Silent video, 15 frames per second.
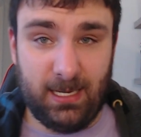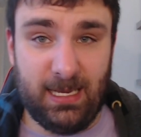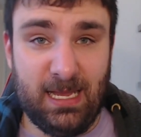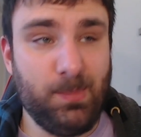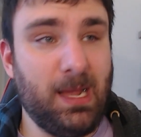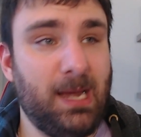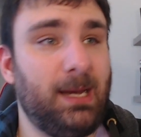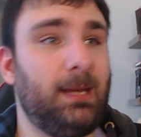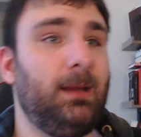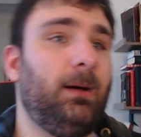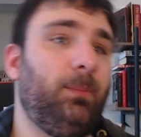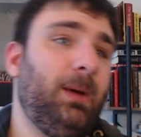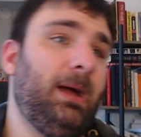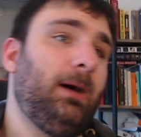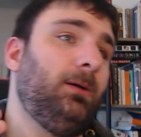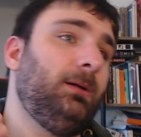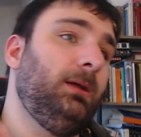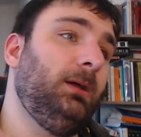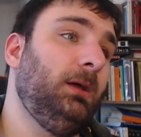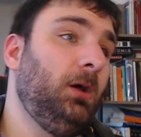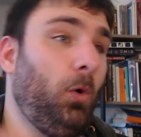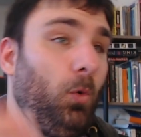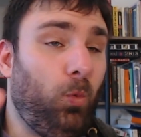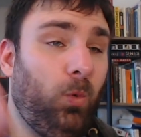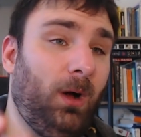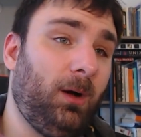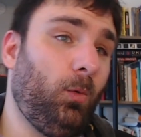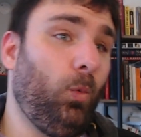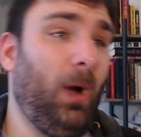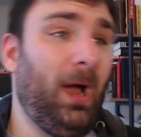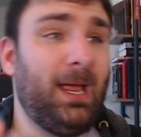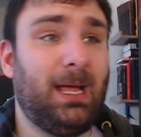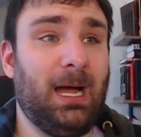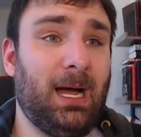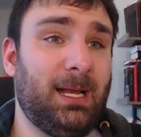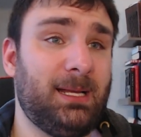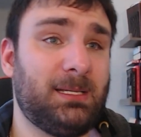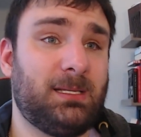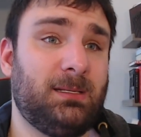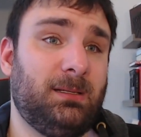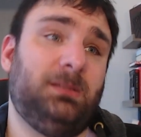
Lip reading: He made it about white guys,